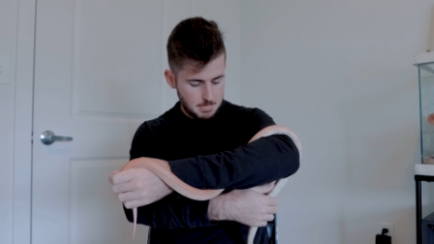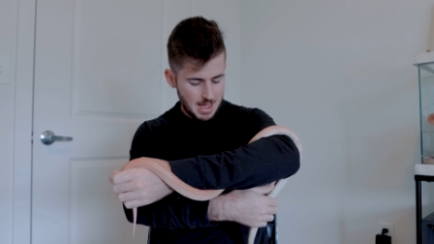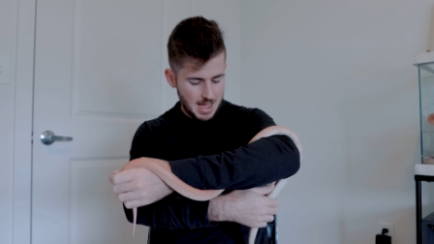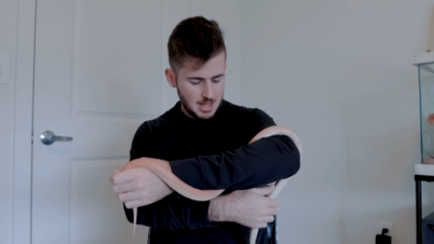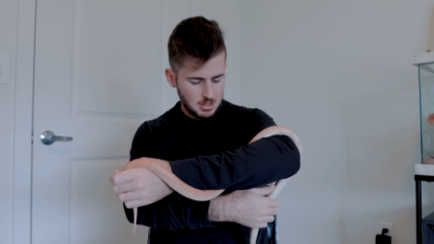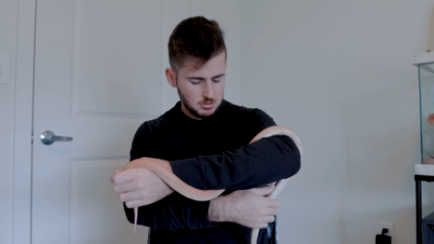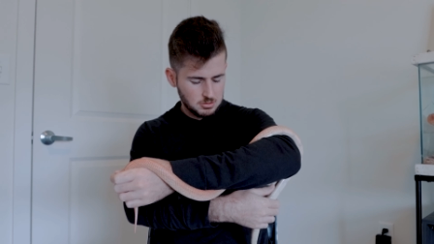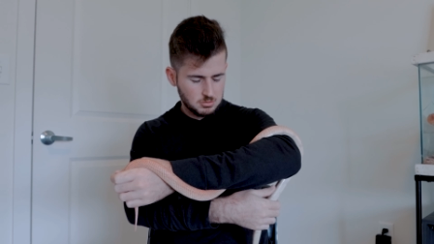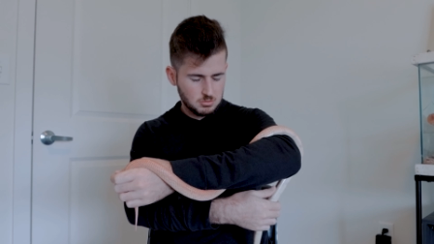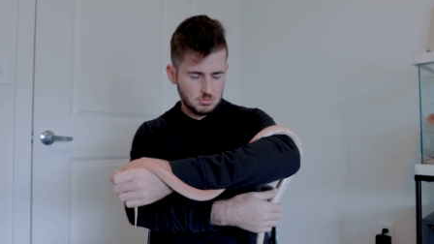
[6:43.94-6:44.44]

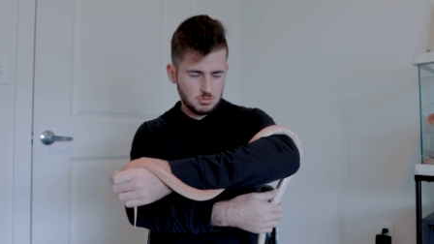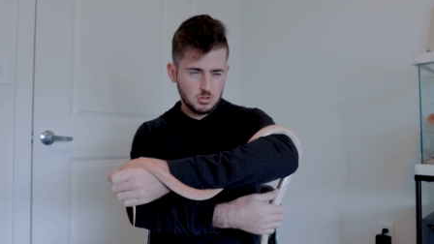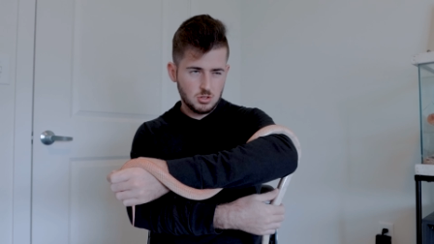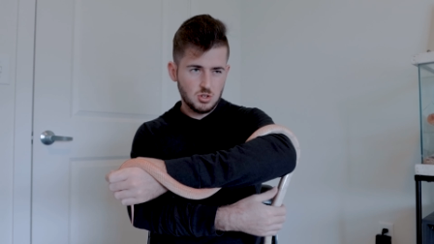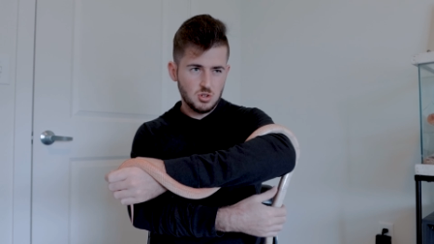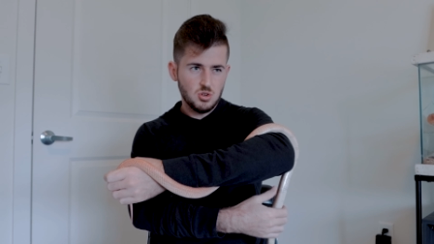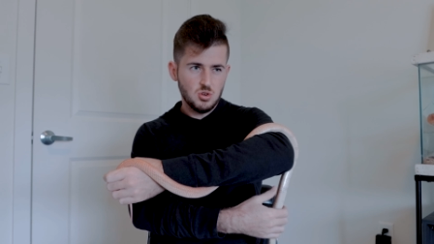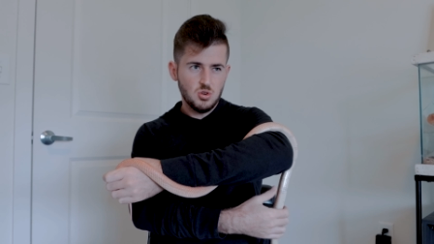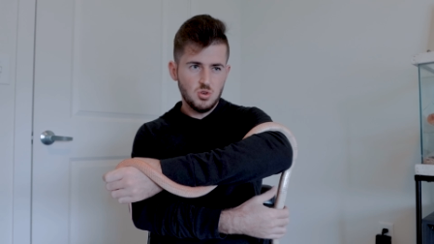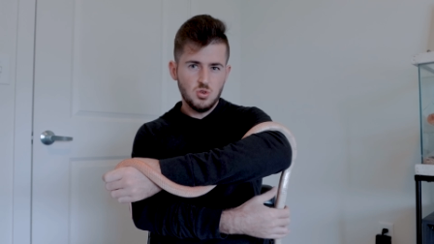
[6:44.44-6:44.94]
about
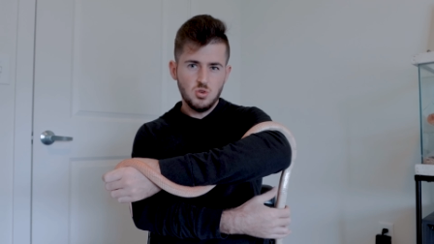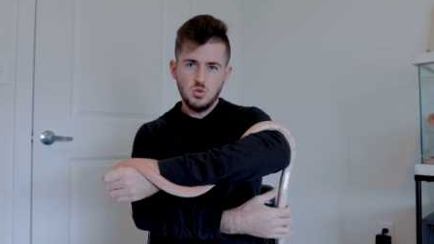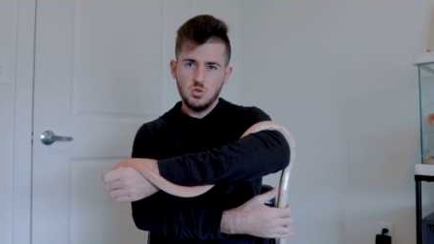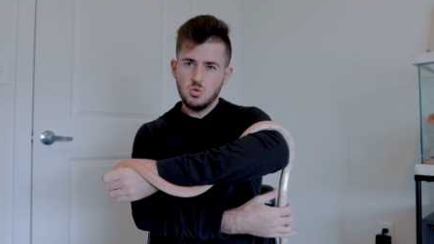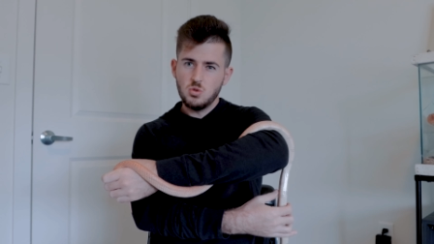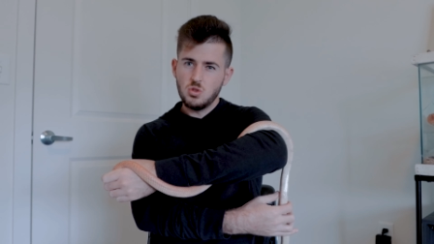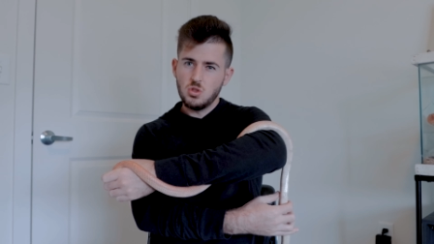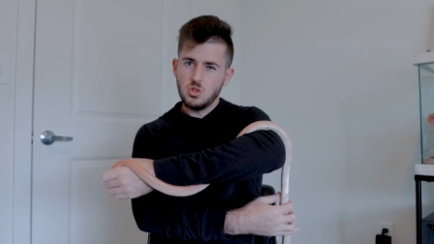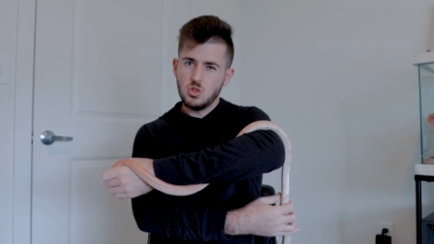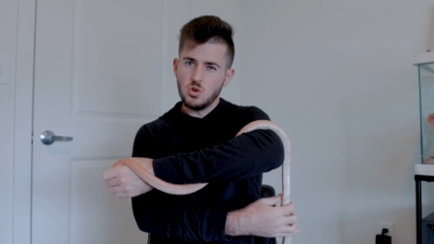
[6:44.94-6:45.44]

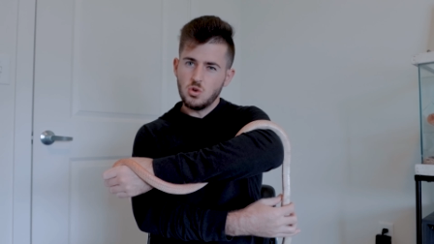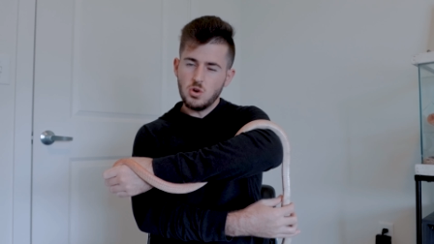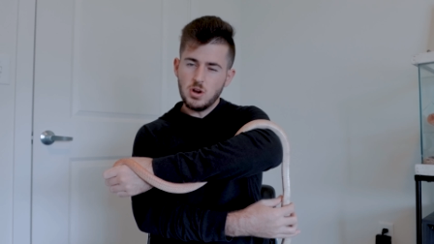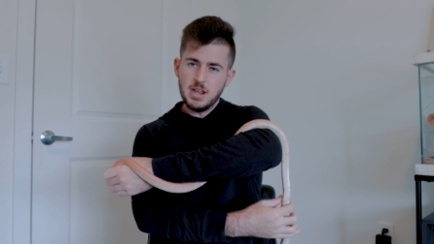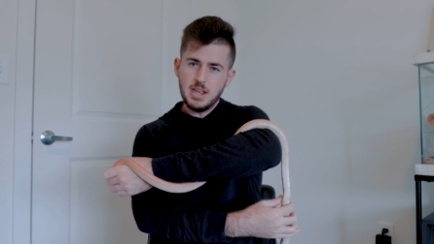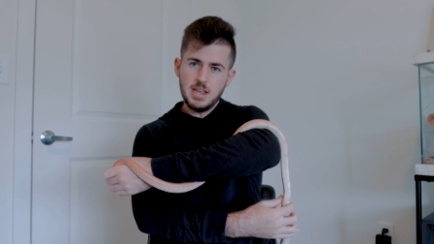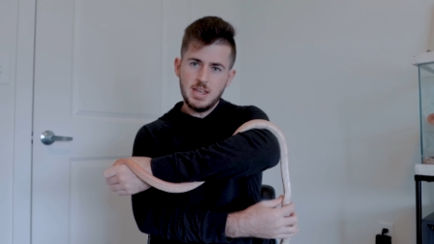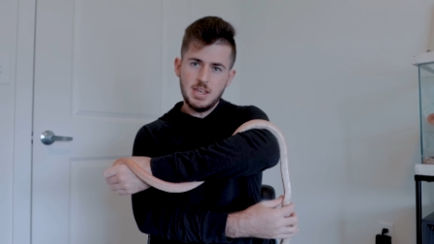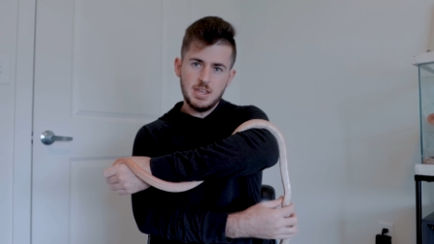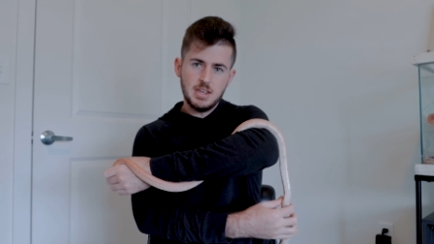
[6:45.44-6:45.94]
two,
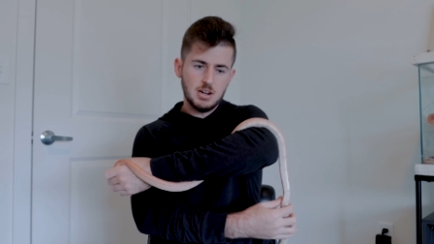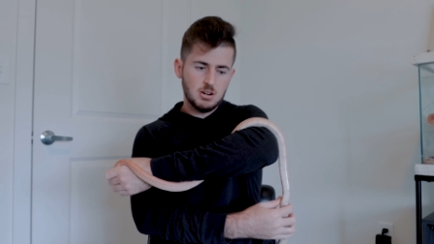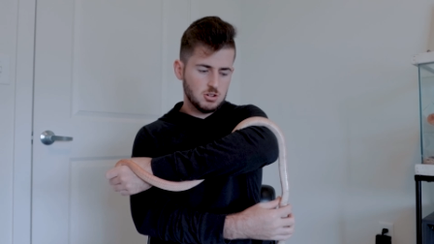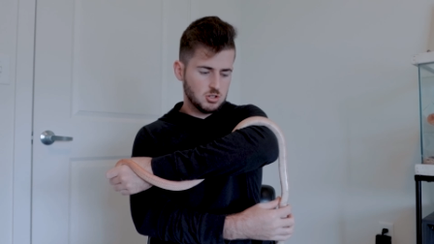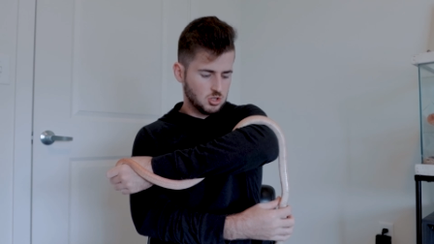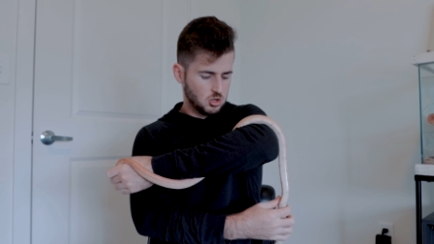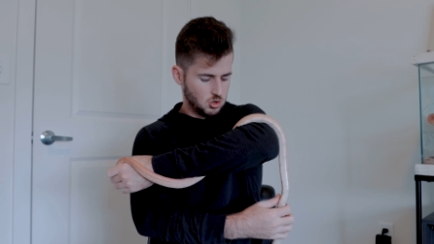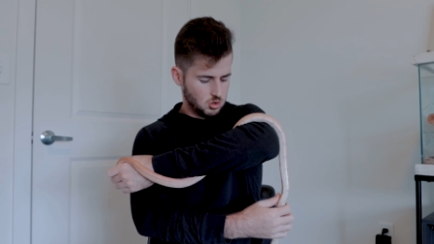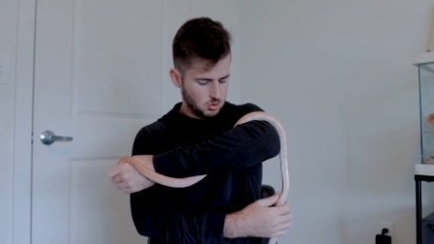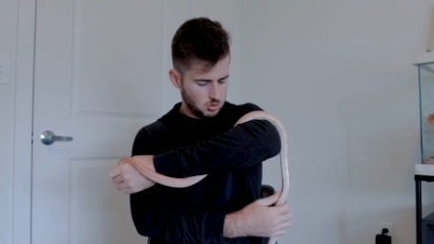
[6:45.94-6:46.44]
three
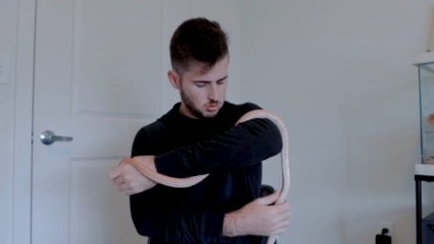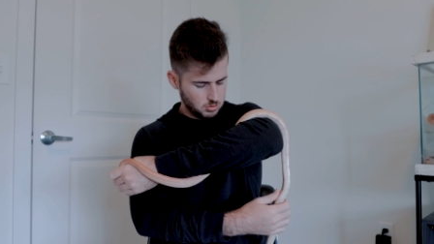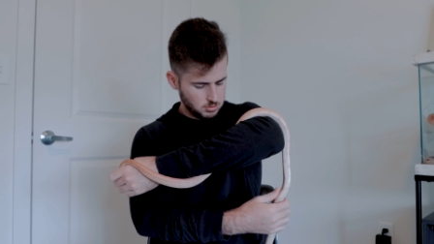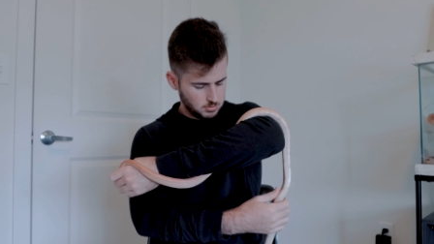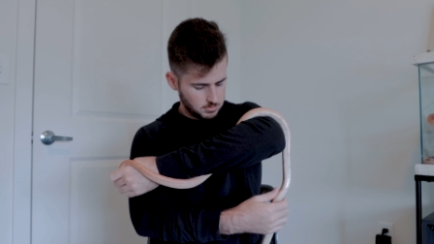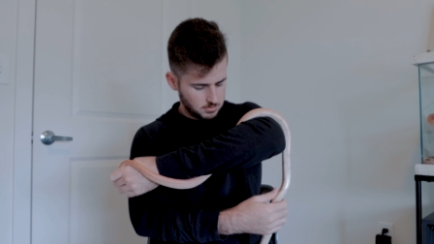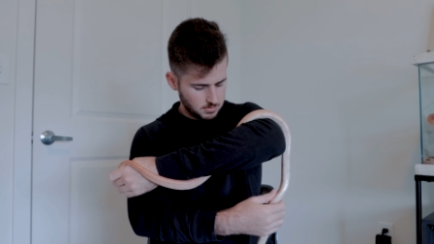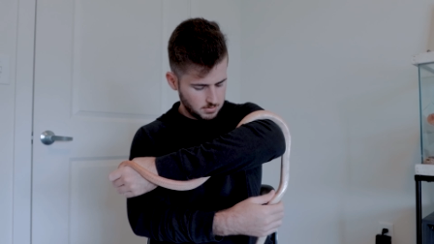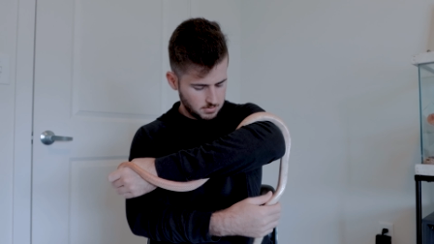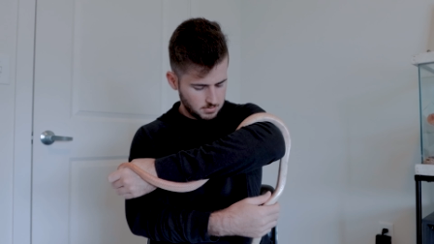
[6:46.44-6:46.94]
years
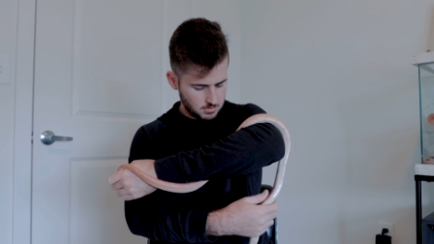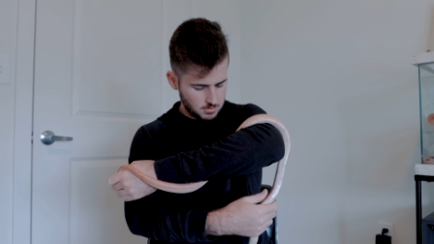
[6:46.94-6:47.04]
old,